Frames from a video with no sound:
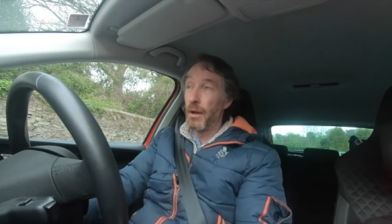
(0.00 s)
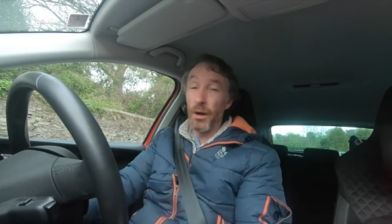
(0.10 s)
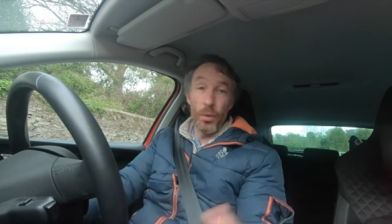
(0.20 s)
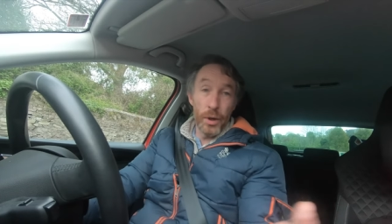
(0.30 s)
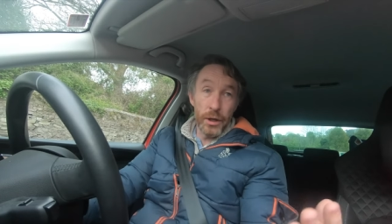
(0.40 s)

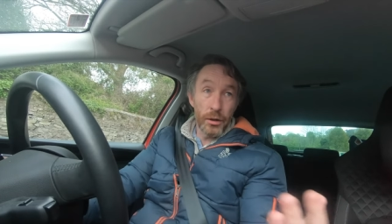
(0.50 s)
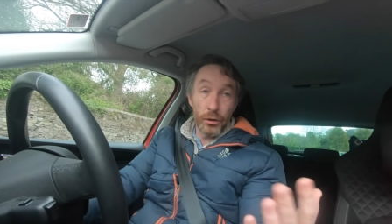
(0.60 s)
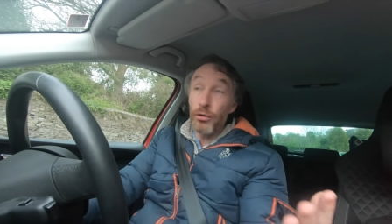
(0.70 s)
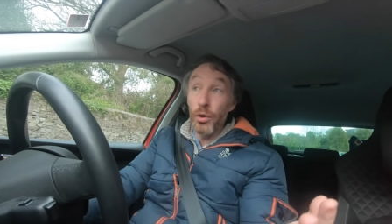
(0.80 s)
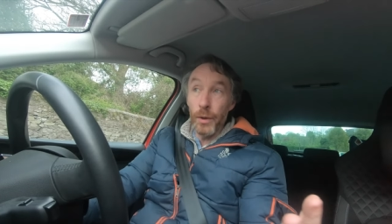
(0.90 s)
a week or
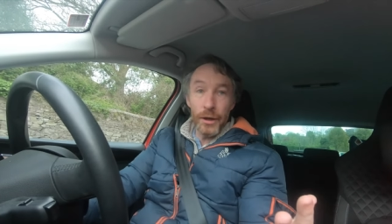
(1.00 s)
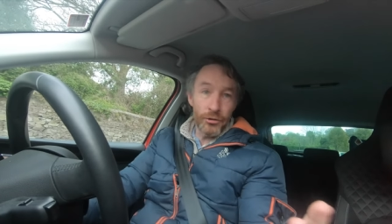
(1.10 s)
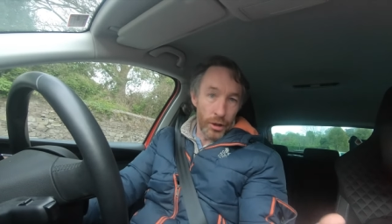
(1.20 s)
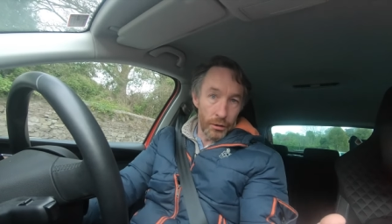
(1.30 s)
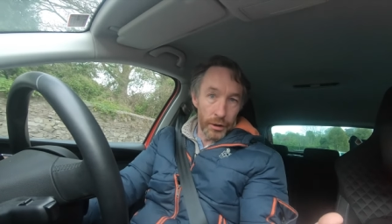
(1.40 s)
2 weeks
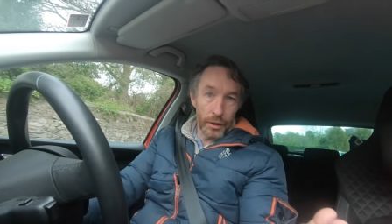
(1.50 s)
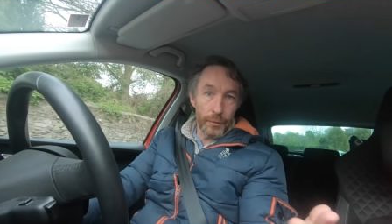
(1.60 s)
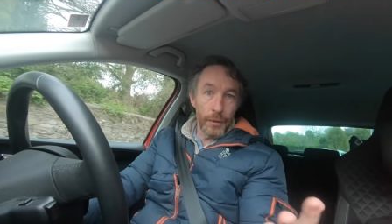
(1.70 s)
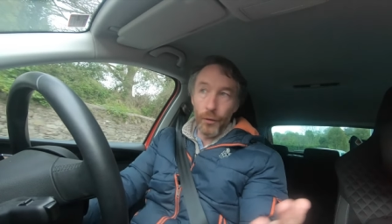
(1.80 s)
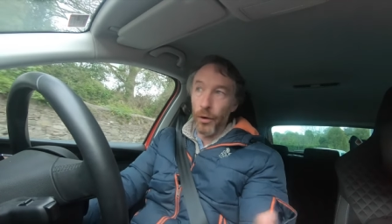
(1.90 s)
generally
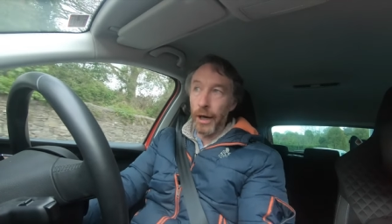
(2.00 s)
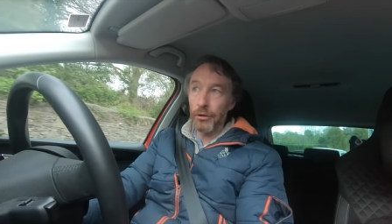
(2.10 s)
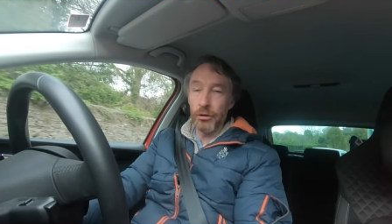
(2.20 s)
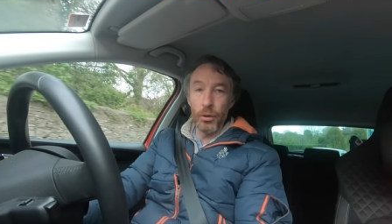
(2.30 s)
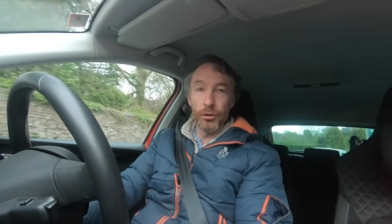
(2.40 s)
before I
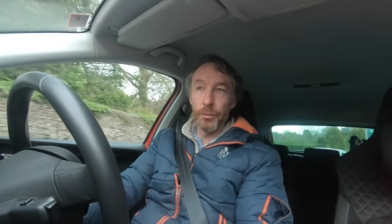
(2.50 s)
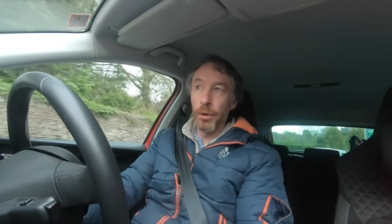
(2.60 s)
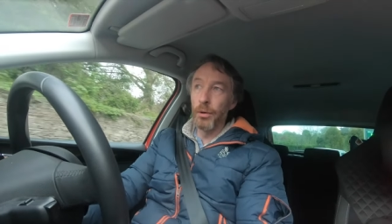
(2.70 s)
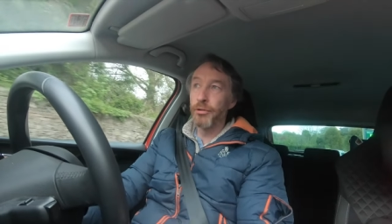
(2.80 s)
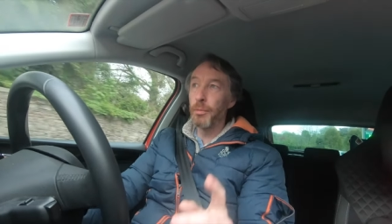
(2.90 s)
actually go to
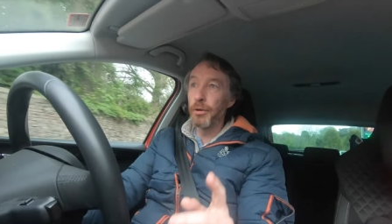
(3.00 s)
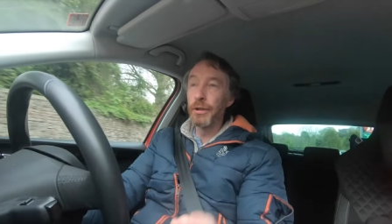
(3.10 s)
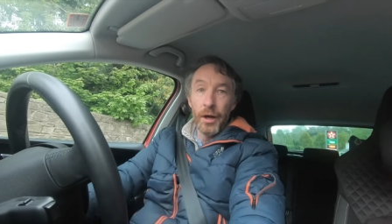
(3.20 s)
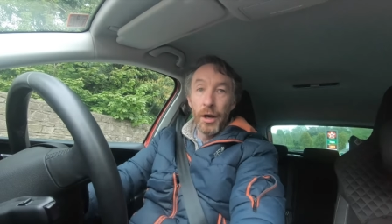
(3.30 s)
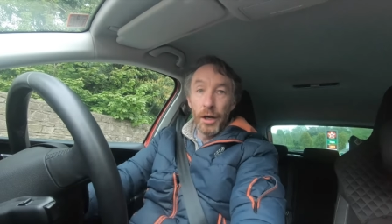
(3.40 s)
post. But
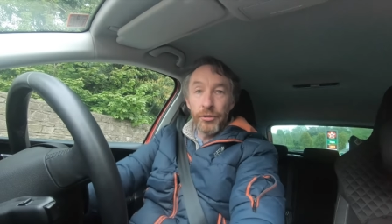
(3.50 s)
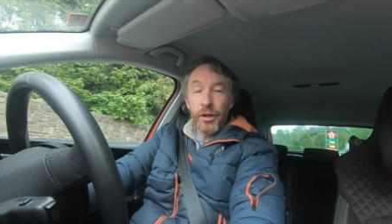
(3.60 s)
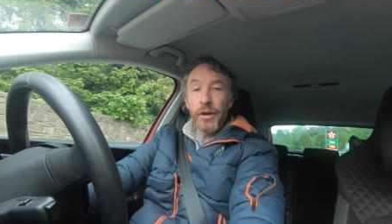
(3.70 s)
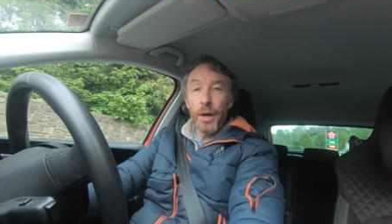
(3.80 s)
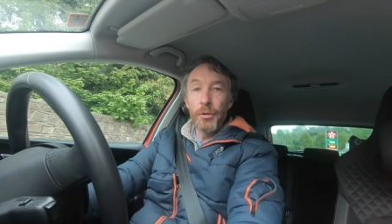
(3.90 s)
I just had
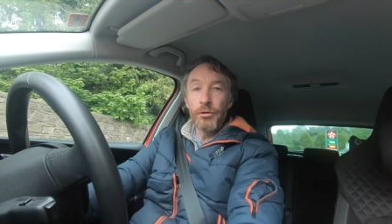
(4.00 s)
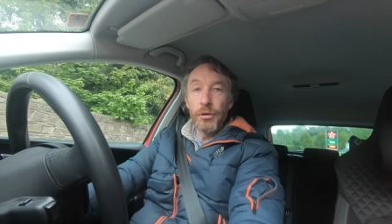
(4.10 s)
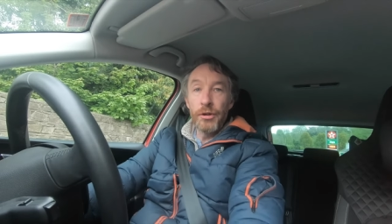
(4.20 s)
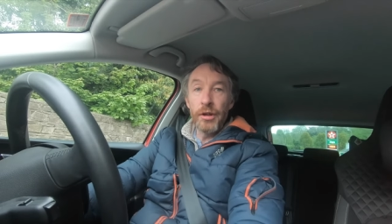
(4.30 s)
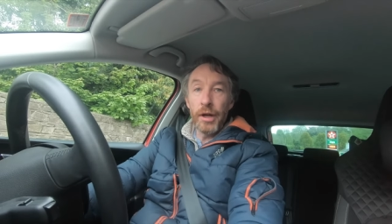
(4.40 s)
an
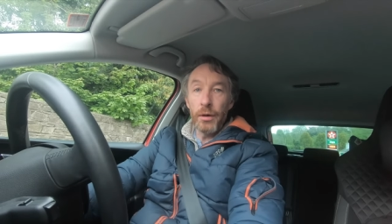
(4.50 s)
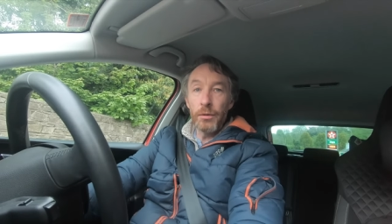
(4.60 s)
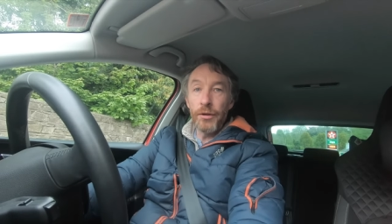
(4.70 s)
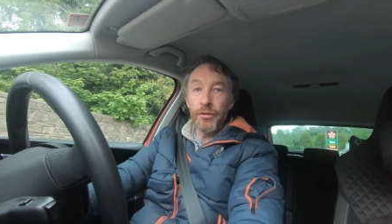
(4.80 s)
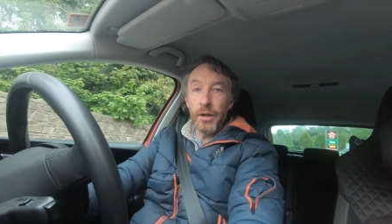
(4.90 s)
opportunity to get out
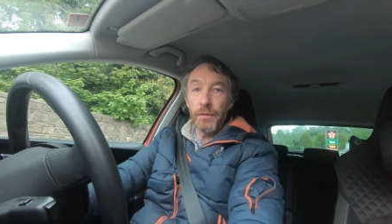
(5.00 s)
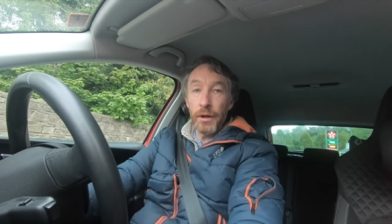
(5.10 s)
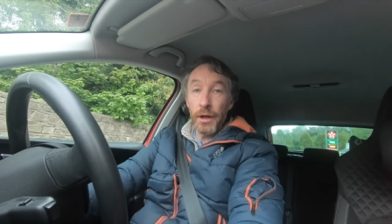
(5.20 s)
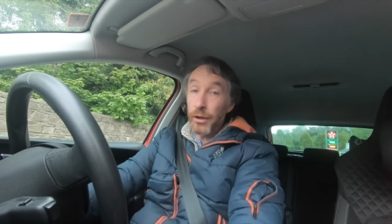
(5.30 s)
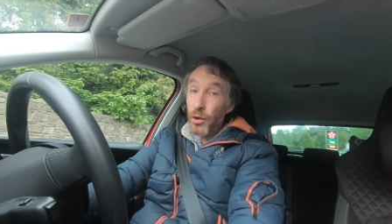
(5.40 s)
this
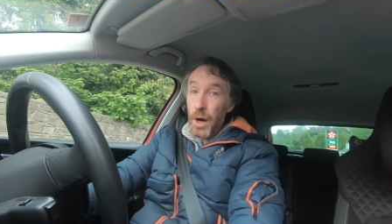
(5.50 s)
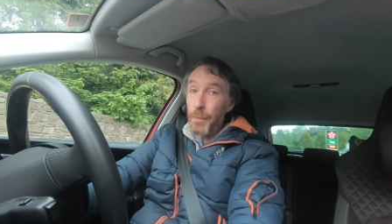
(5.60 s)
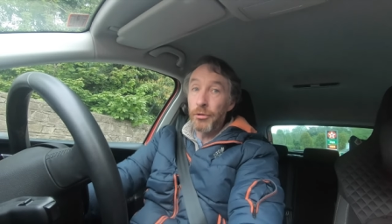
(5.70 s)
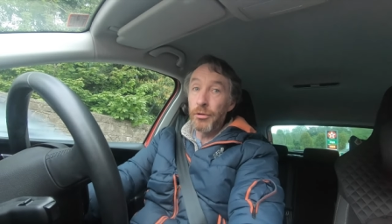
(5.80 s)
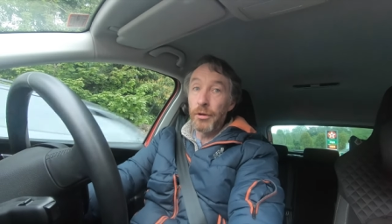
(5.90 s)
evening. I had no
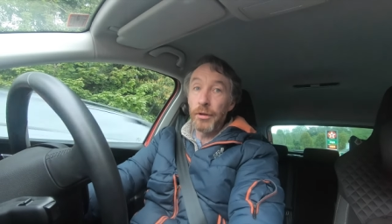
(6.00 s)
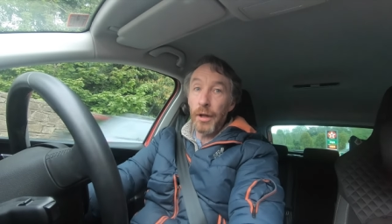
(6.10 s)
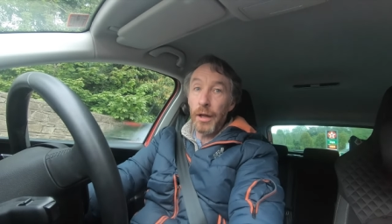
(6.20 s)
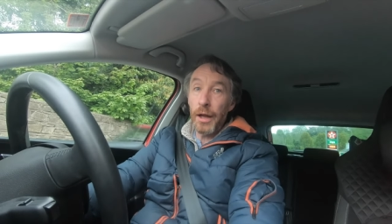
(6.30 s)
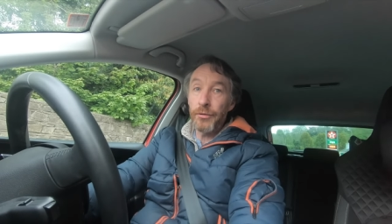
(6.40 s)
opportunity the
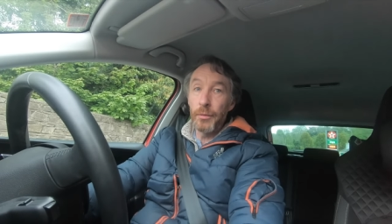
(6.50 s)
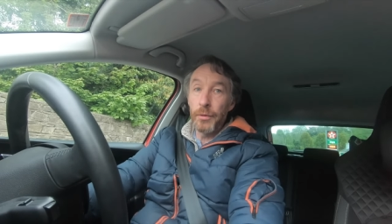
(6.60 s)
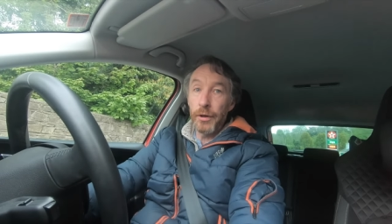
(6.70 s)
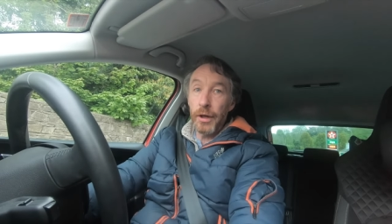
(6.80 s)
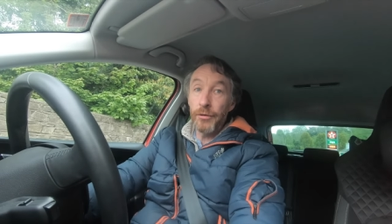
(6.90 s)
last number
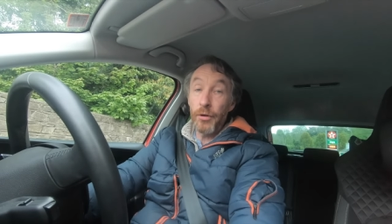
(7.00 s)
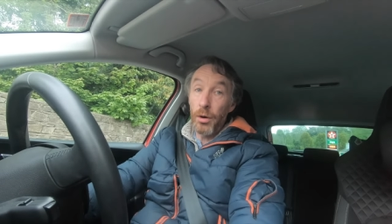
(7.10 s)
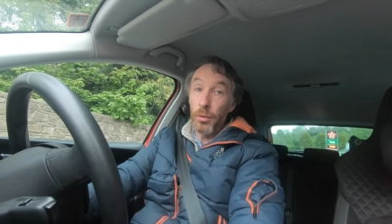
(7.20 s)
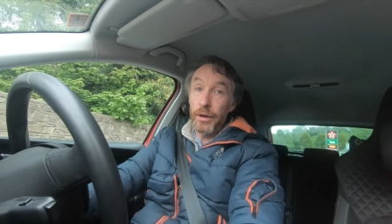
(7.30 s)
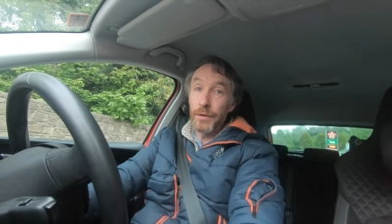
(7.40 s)
of days, or
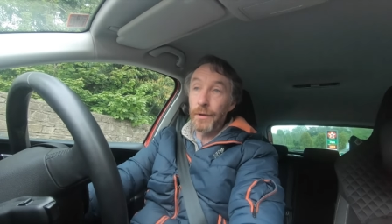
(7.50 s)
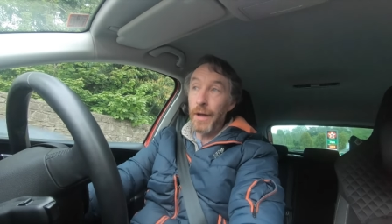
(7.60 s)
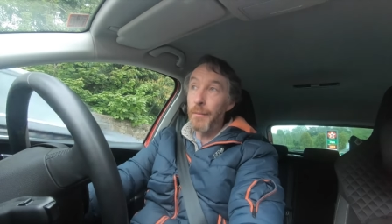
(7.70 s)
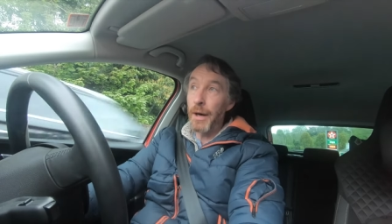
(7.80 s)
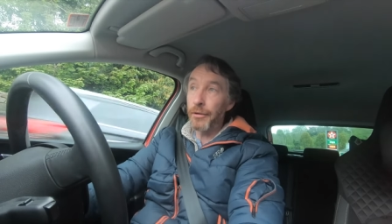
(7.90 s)
weeks for
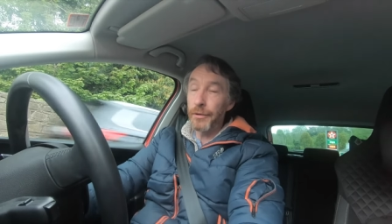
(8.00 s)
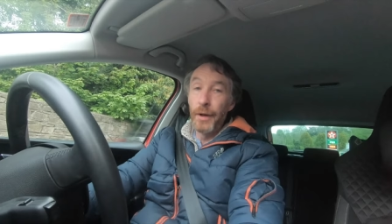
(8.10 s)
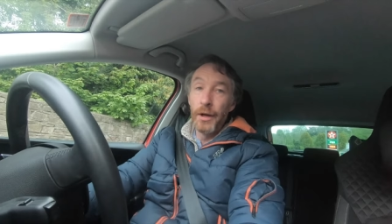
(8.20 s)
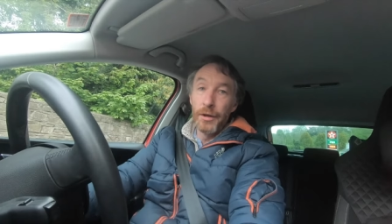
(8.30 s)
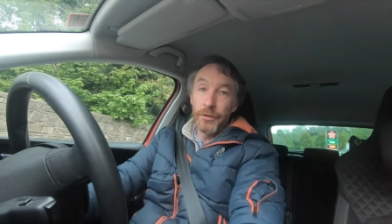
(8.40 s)
that matter,
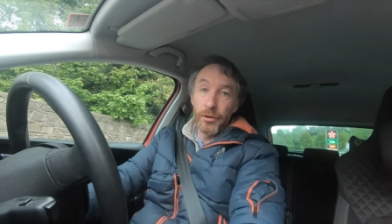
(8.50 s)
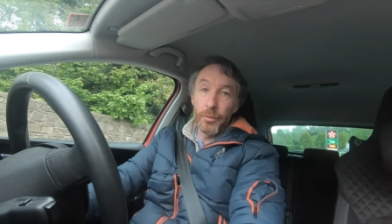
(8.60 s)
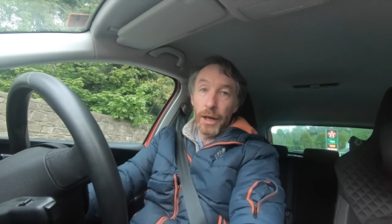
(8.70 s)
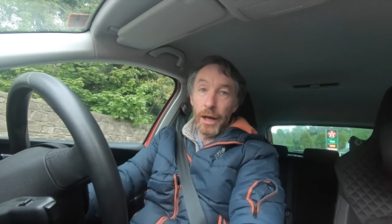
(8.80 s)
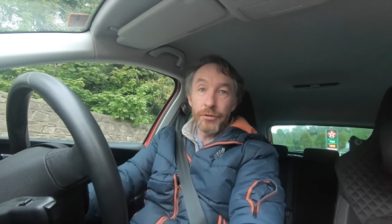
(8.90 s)
since
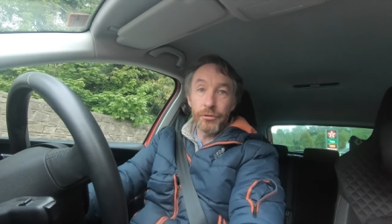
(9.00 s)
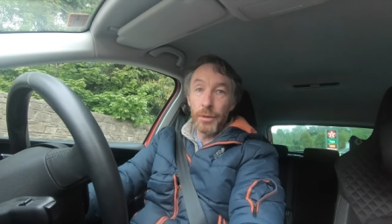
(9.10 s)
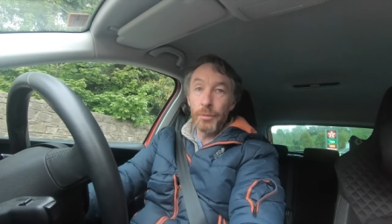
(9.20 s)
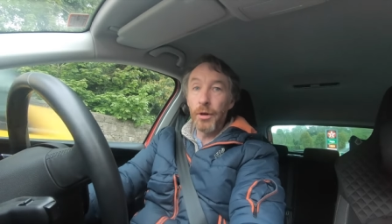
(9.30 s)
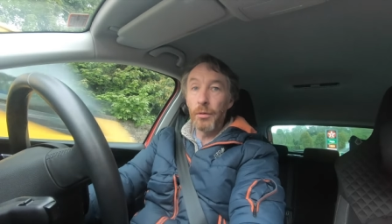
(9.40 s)
my last
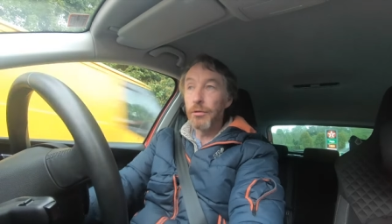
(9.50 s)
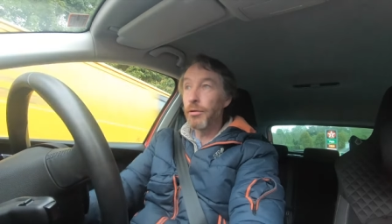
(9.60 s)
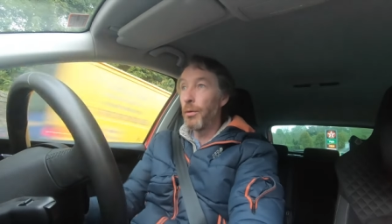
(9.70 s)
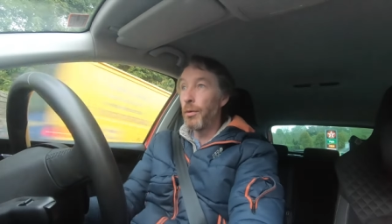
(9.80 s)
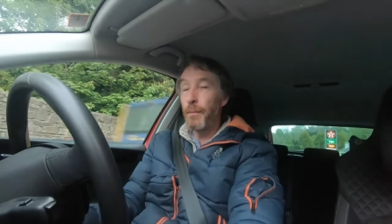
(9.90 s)
trip down
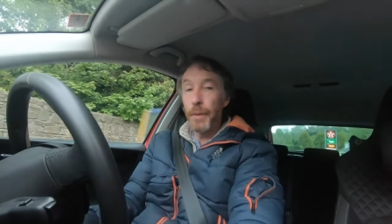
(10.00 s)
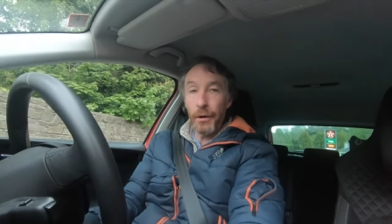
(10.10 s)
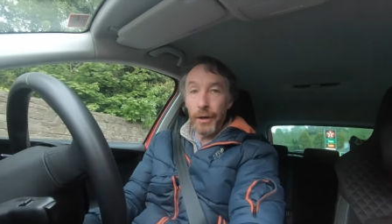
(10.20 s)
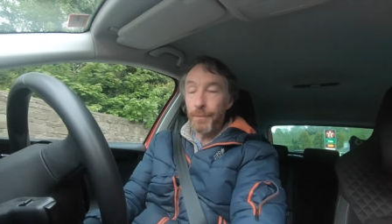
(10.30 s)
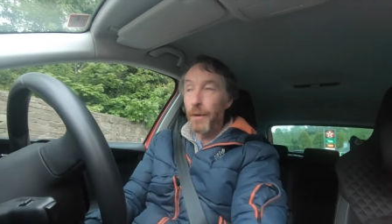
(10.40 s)
to Barra.